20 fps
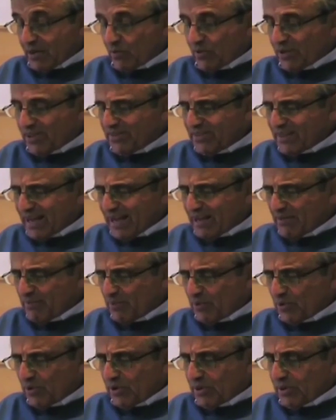with
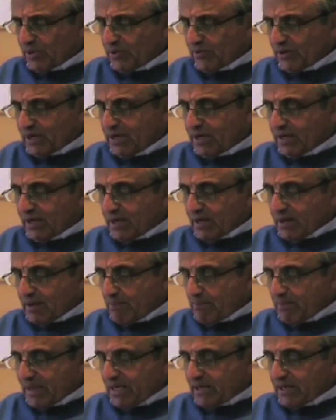9.3
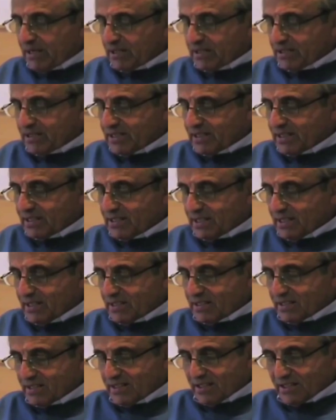million 16
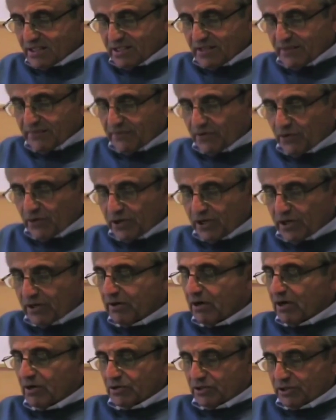to
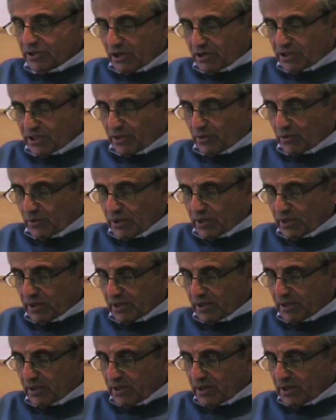64-year-olds not in work.